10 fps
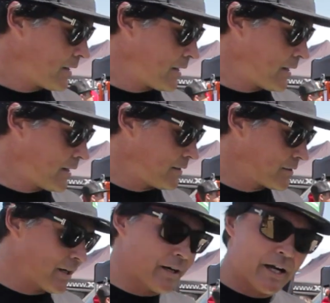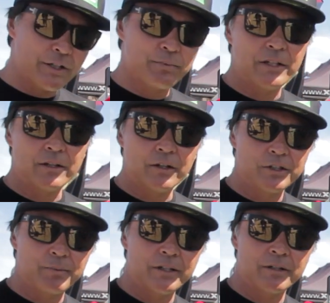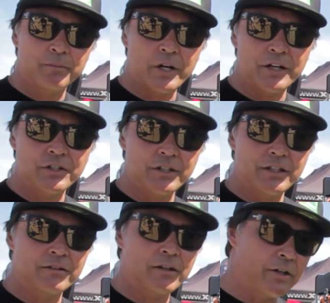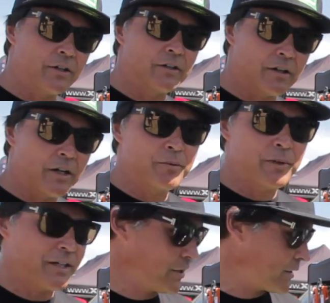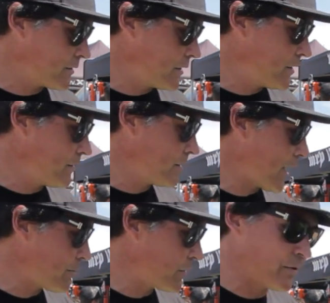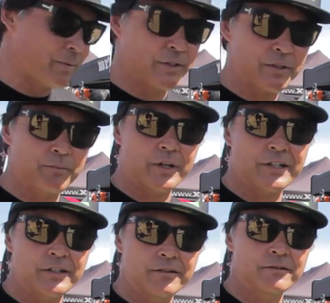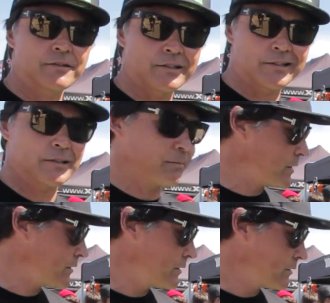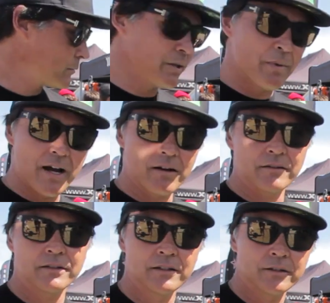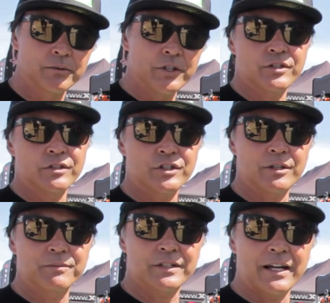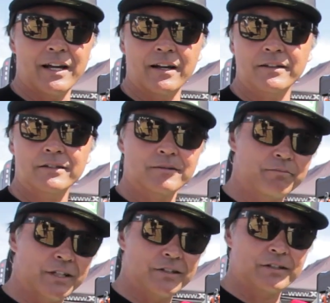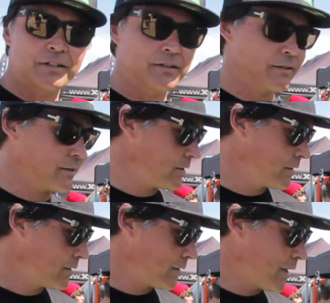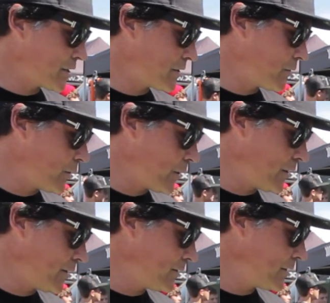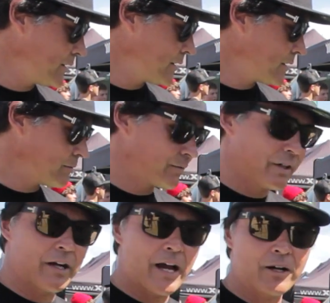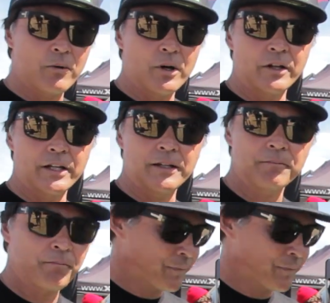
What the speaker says: and it's got high speed, low speed compression, all your basic high performance compression systems, rebound. We're using shim stacks, pistons, lots of oil, very high quality.